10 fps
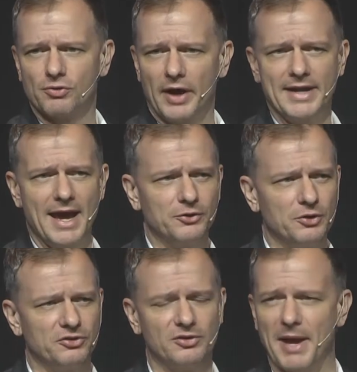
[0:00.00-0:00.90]
right now
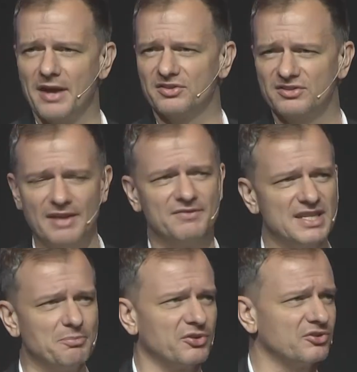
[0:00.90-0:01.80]
uses about
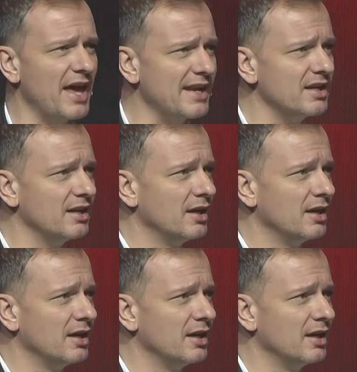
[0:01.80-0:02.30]
70%